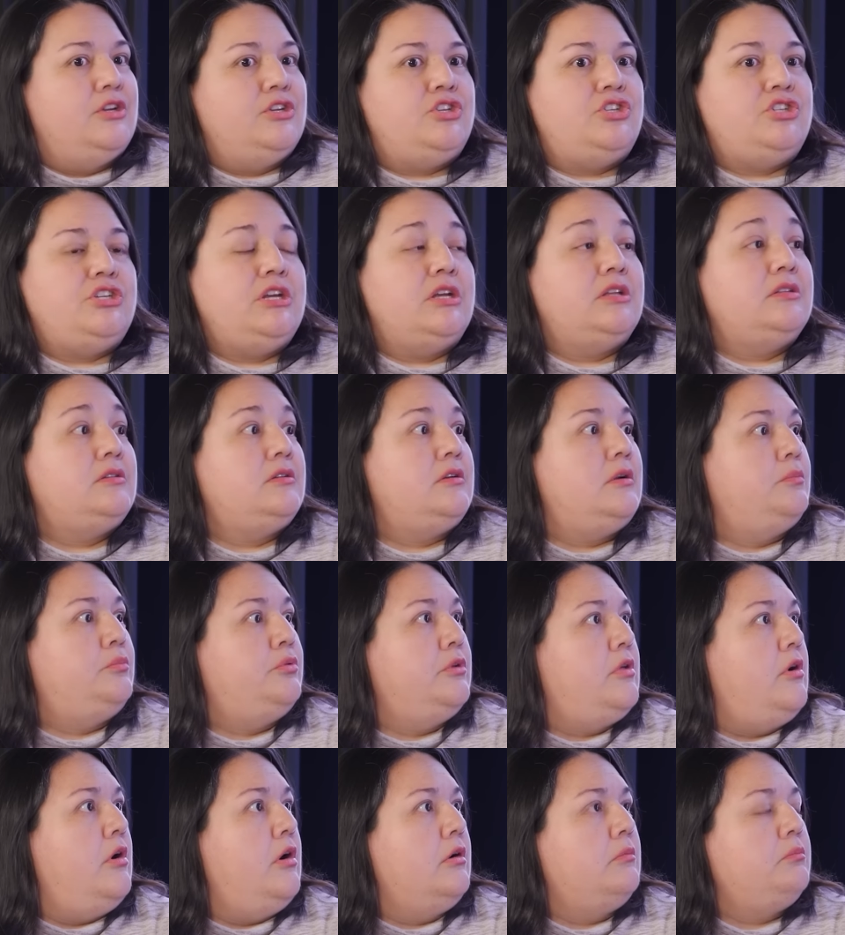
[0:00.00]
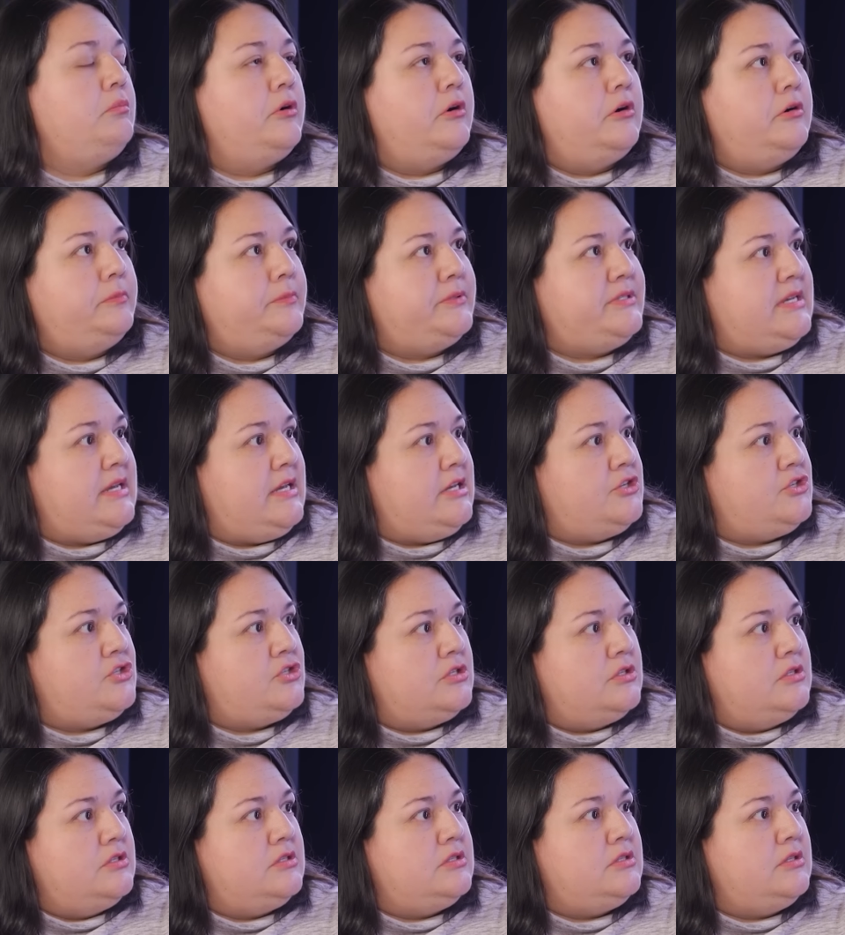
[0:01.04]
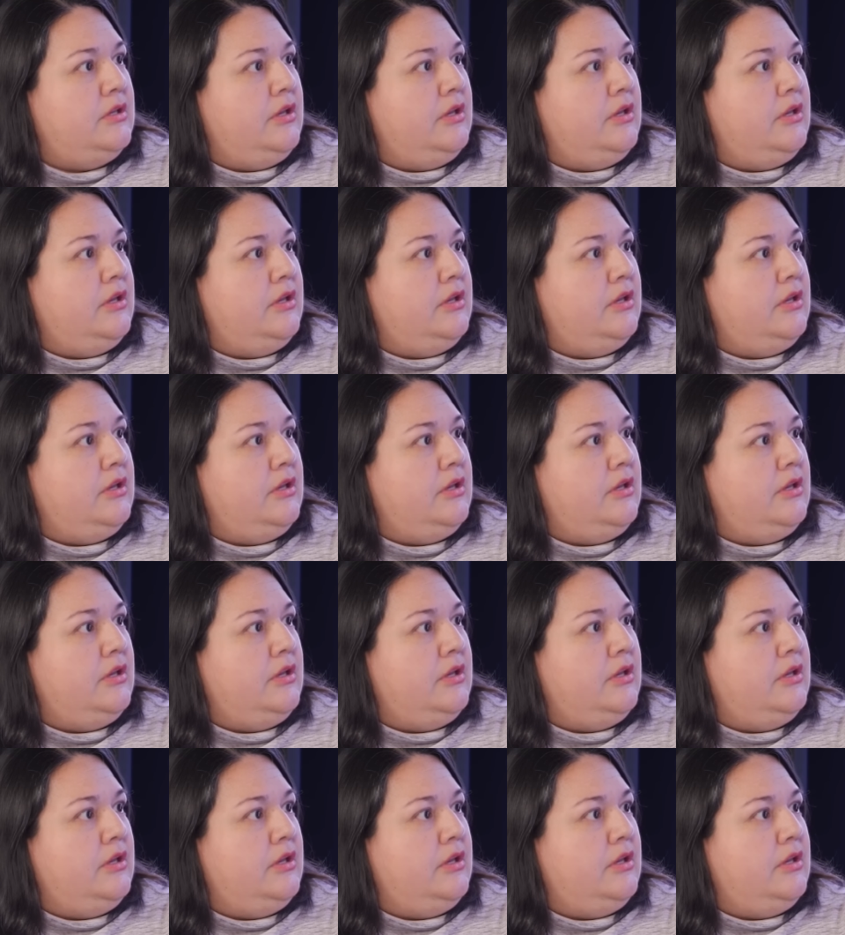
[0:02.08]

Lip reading: she ended up with heart palpitations,